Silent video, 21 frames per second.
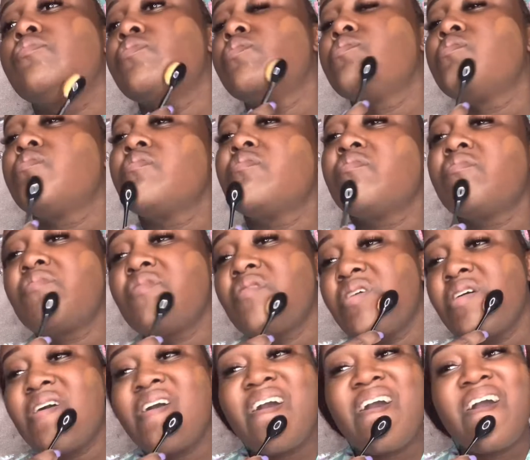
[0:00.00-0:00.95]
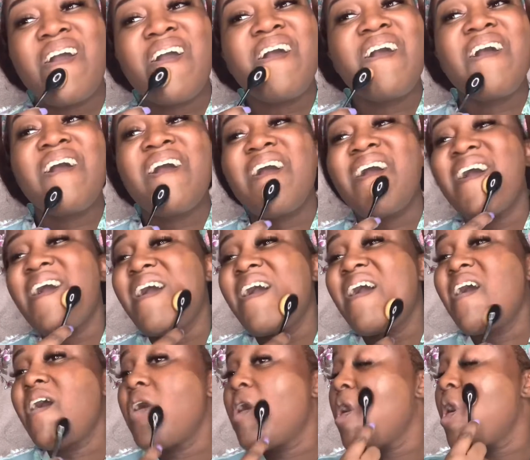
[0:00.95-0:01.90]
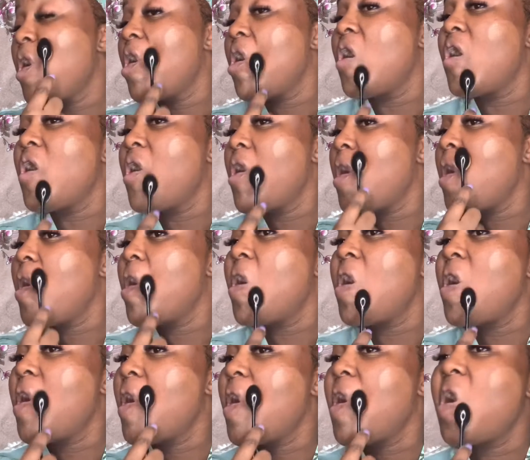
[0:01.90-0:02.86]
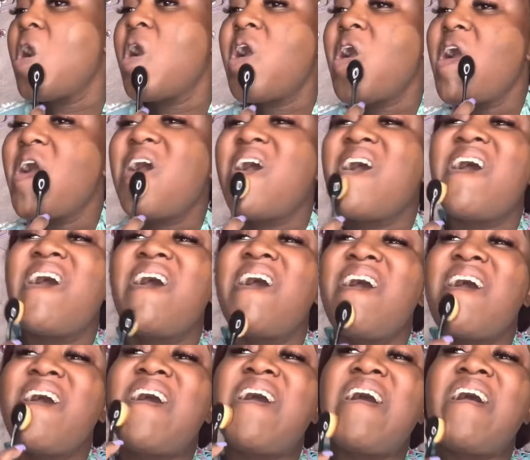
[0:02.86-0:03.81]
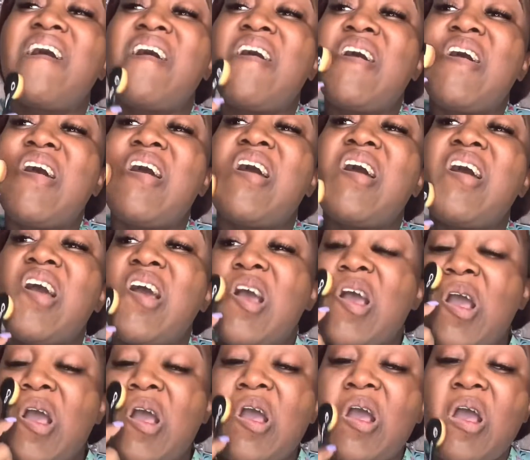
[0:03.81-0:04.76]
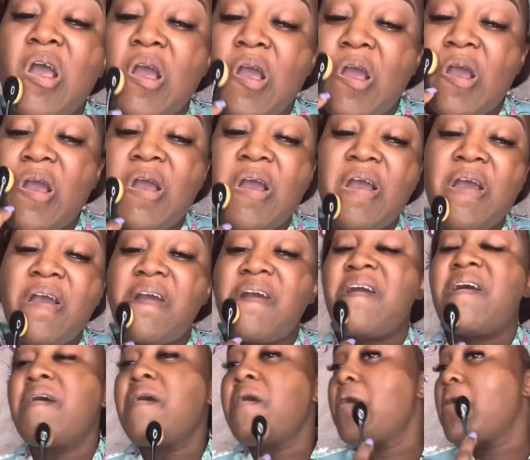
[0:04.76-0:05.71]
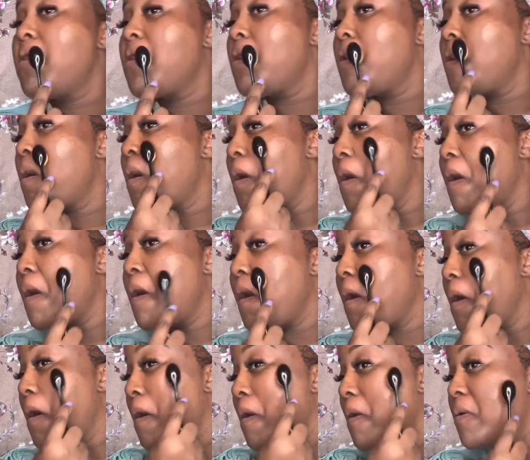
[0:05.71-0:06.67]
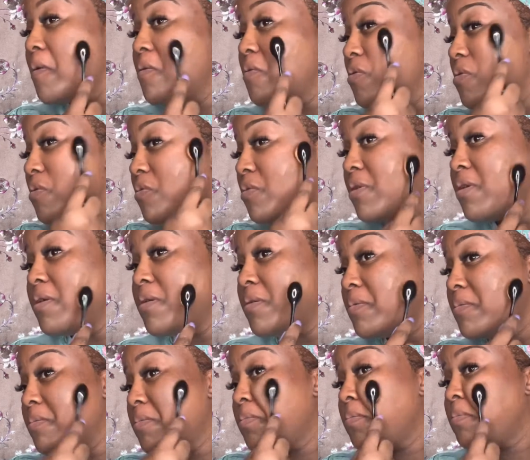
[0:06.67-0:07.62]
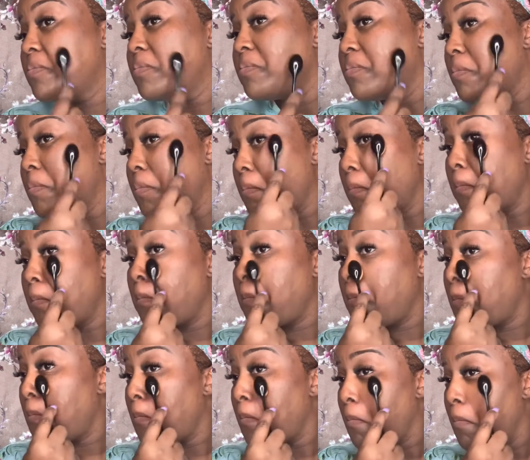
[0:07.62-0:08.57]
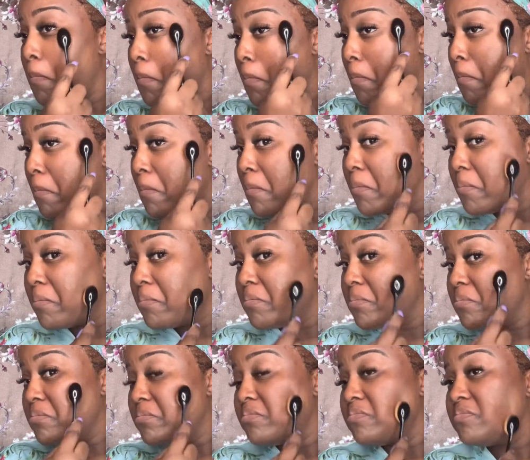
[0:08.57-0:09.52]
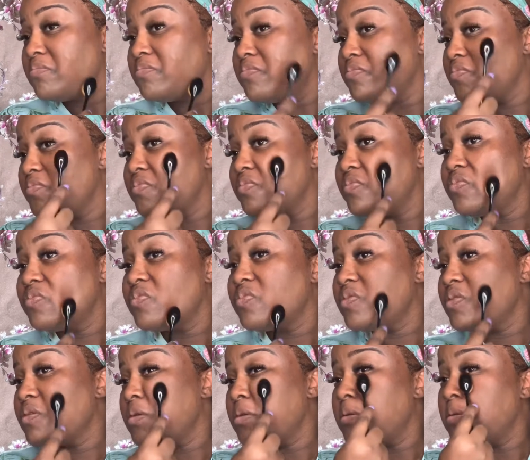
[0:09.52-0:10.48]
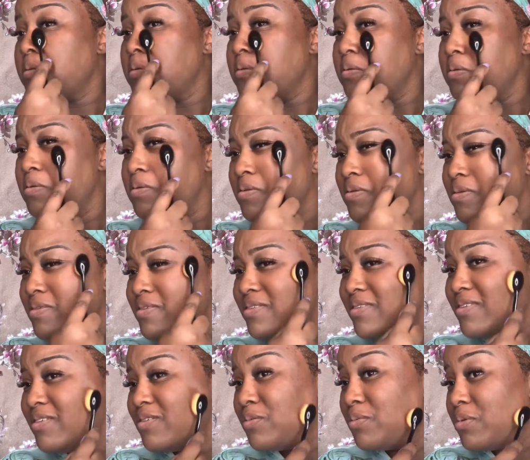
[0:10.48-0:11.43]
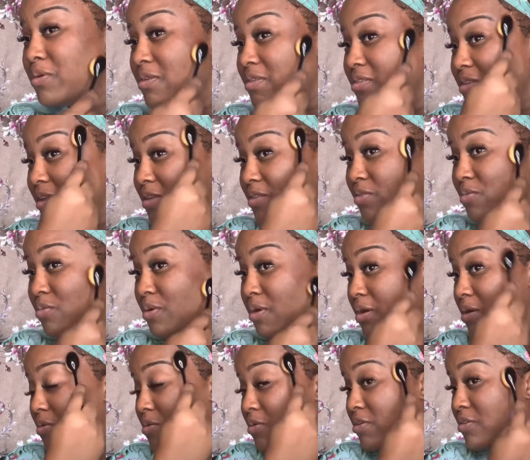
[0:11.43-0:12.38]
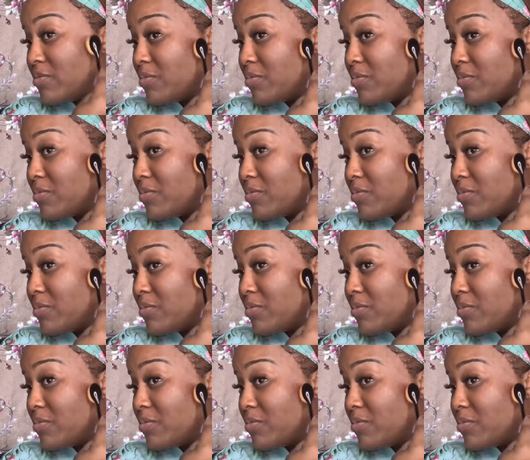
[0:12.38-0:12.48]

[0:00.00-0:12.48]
the spots that you need your foundation to be on. Again, this brush is like massaging my face. I swear this brush is so great. Look at that.